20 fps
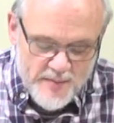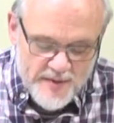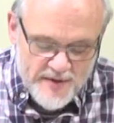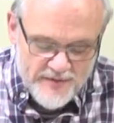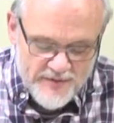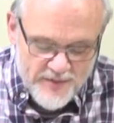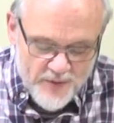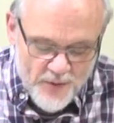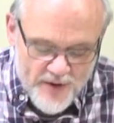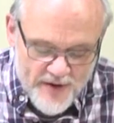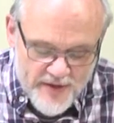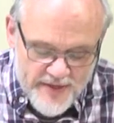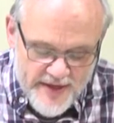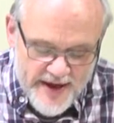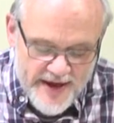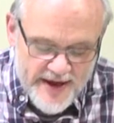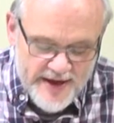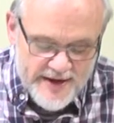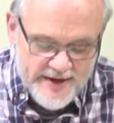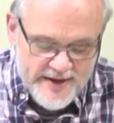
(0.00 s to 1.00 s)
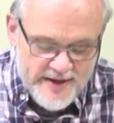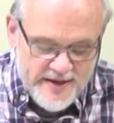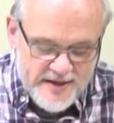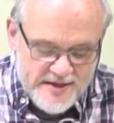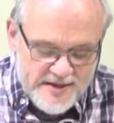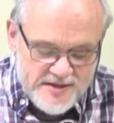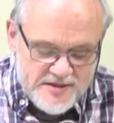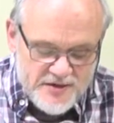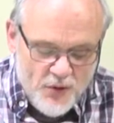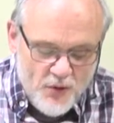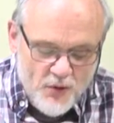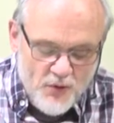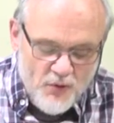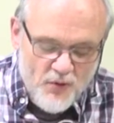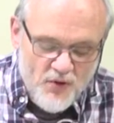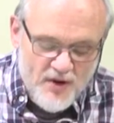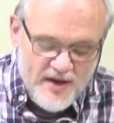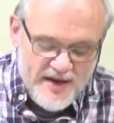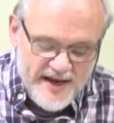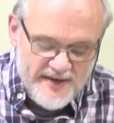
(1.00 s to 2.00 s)
before that.
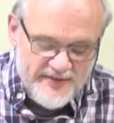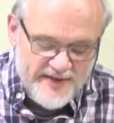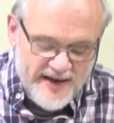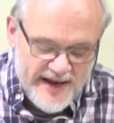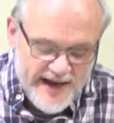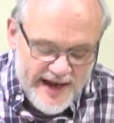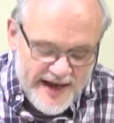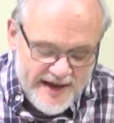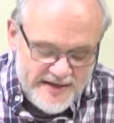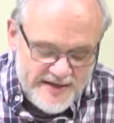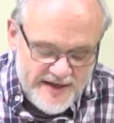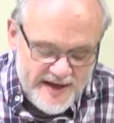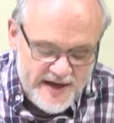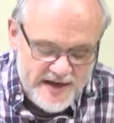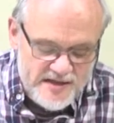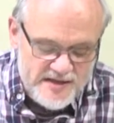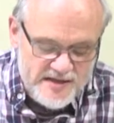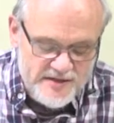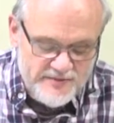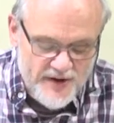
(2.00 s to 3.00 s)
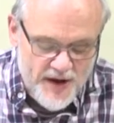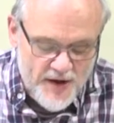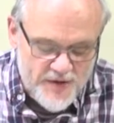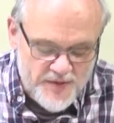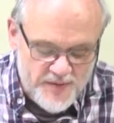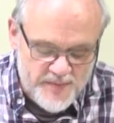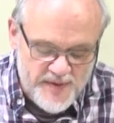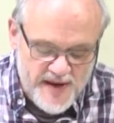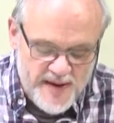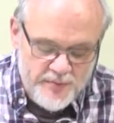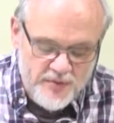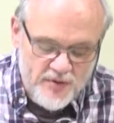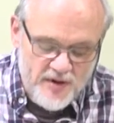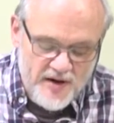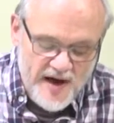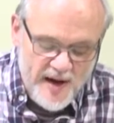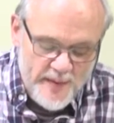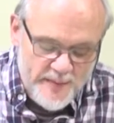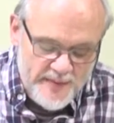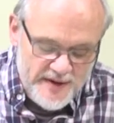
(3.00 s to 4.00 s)
So, in the context of other people
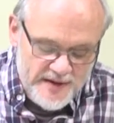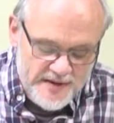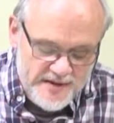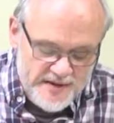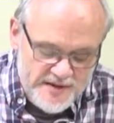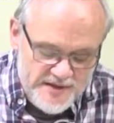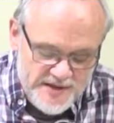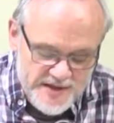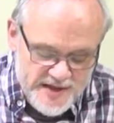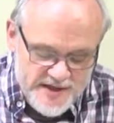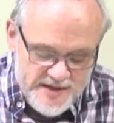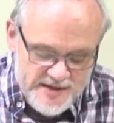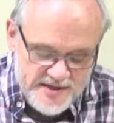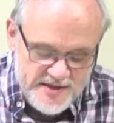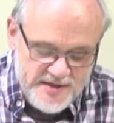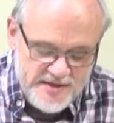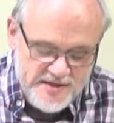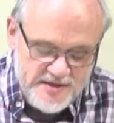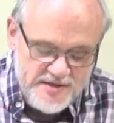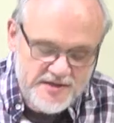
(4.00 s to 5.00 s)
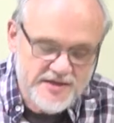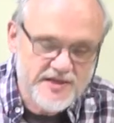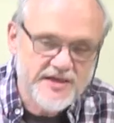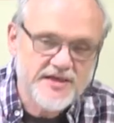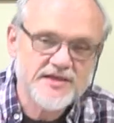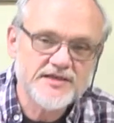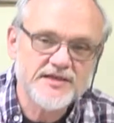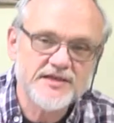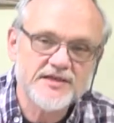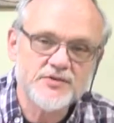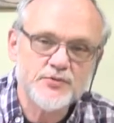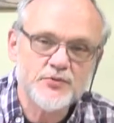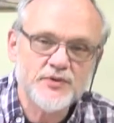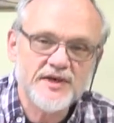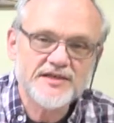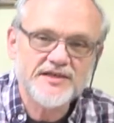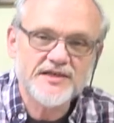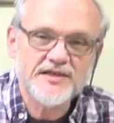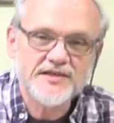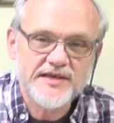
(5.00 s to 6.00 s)
coming to Jesus, Jesus
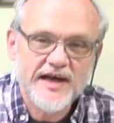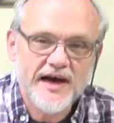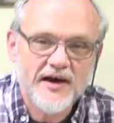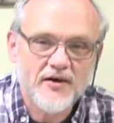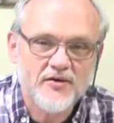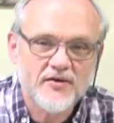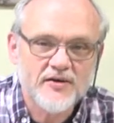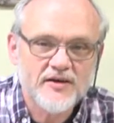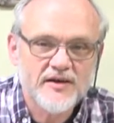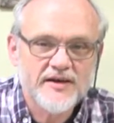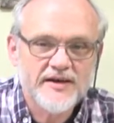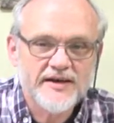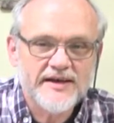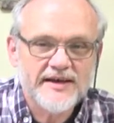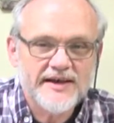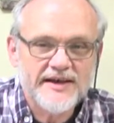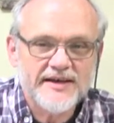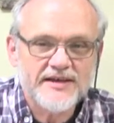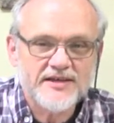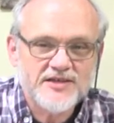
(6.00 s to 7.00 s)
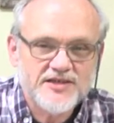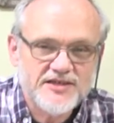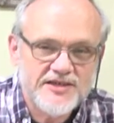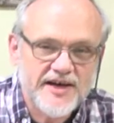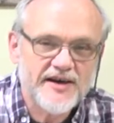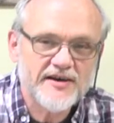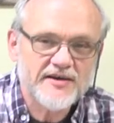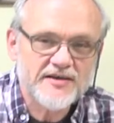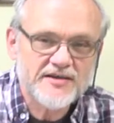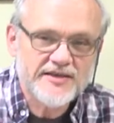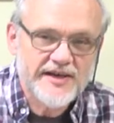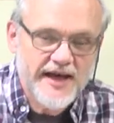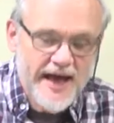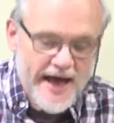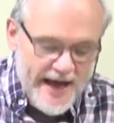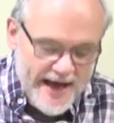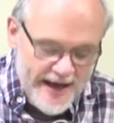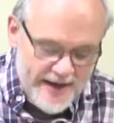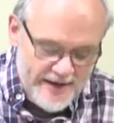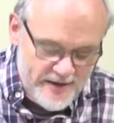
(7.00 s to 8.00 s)
reaches out and shares
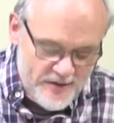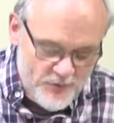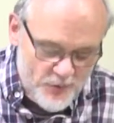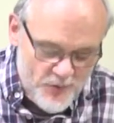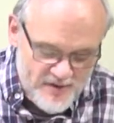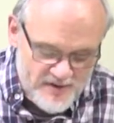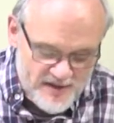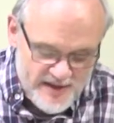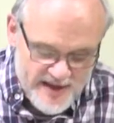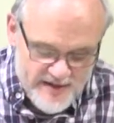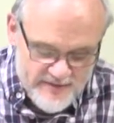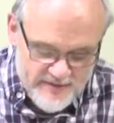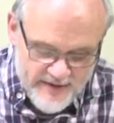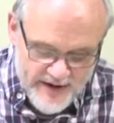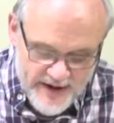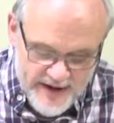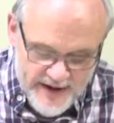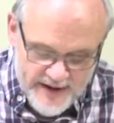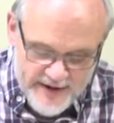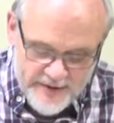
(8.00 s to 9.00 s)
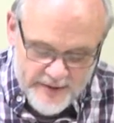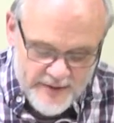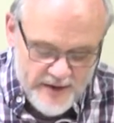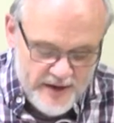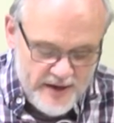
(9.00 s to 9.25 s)
God with Levi.